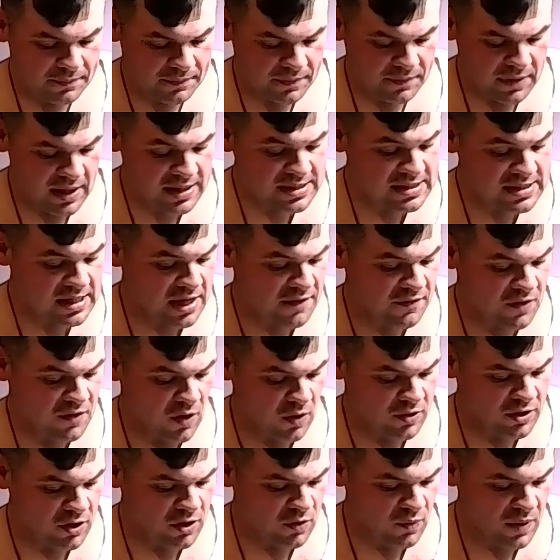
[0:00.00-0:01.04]
Instead of
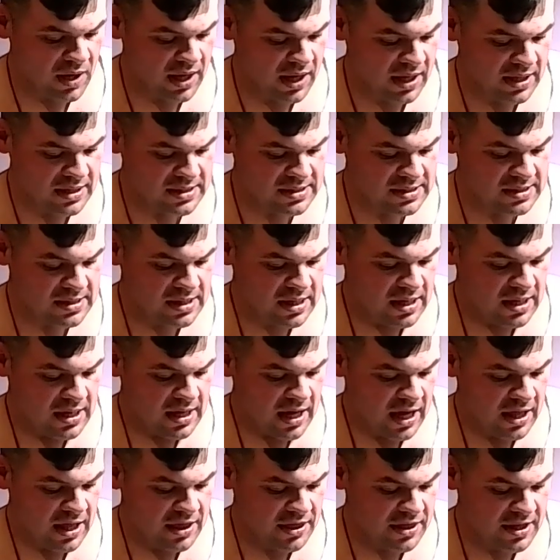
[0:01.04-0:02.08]
golden rings.
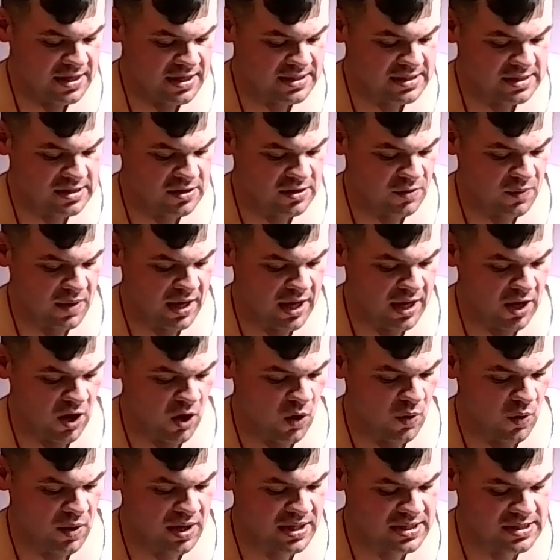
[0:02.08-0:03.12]
And this is the way
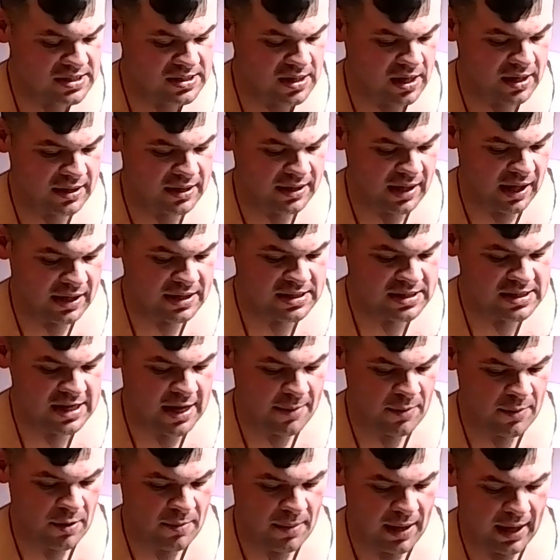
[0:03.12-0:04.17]
Odin's son got his
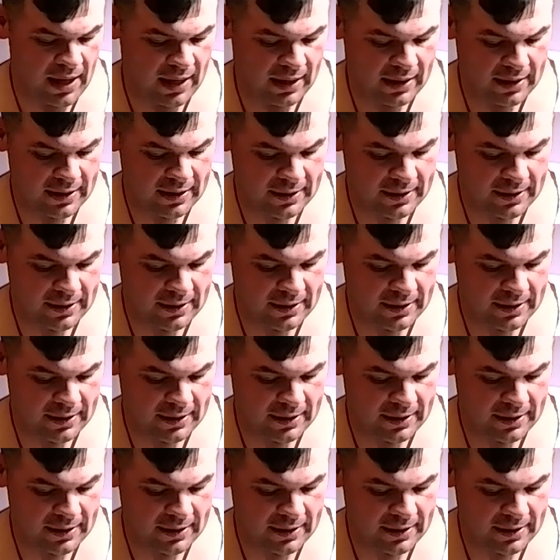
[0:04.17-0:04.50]
hammer back.